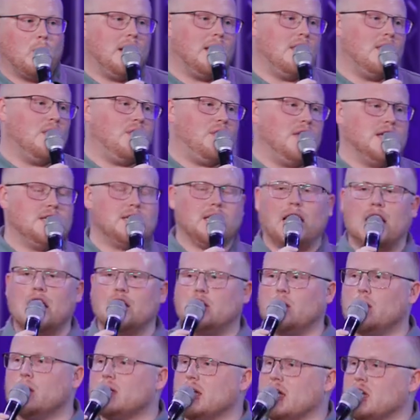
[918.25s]
But one of the things that
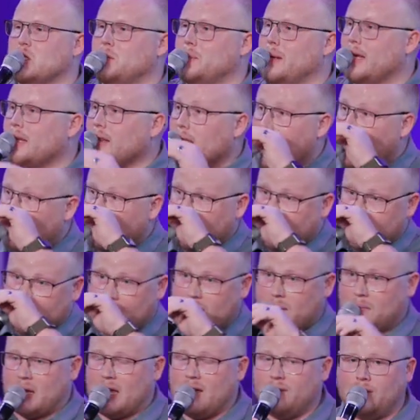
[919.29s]
I do is I speak life
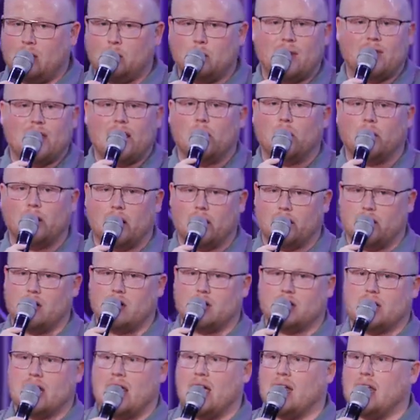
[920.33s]
into them, even when they don't
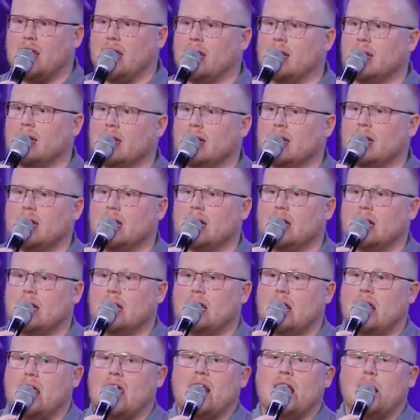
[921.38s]
understand it.
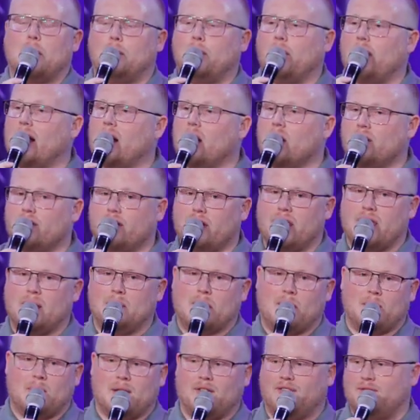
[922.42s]
And I pray over
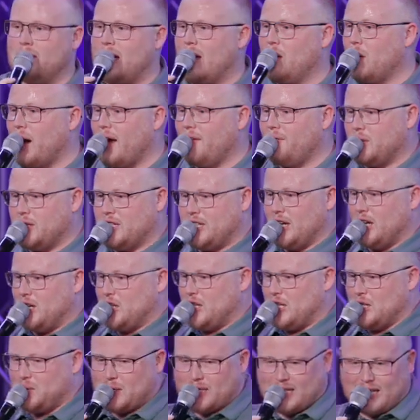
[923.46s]
them. And if my wife was
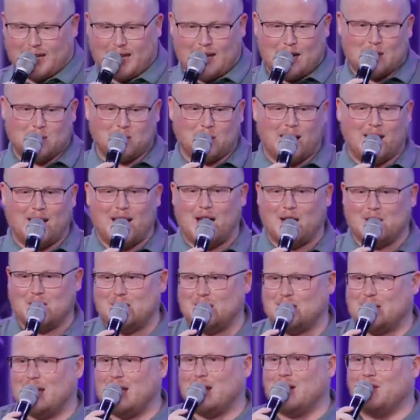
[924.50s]
here, she's with the kids right now.
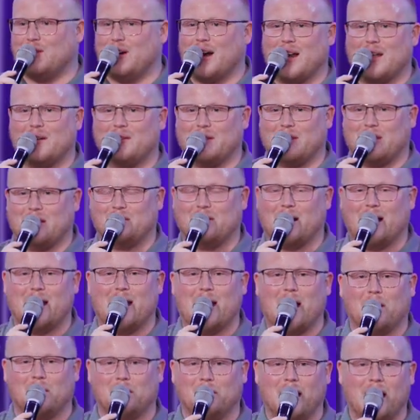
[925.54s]
She's getting ready with them
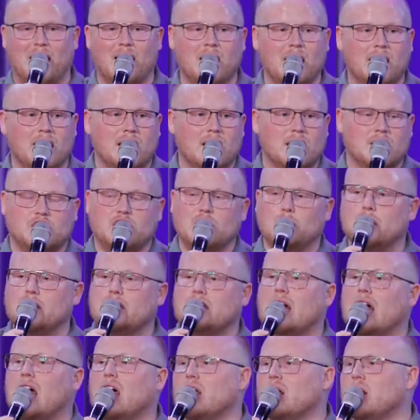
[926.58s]
right now. But she
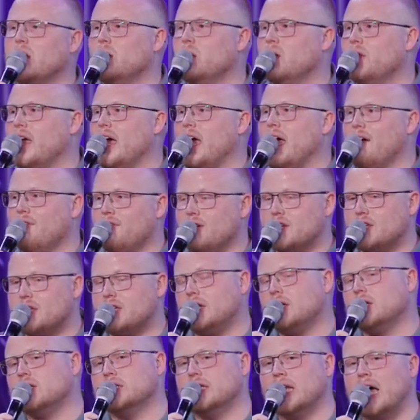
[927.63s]
would tell you that every
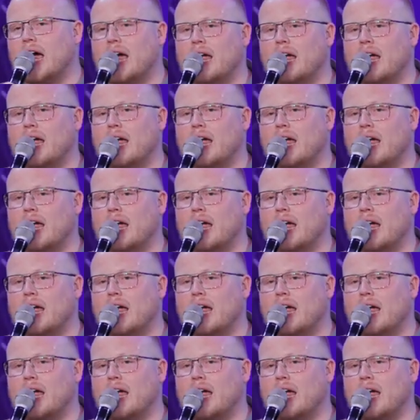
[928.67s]
single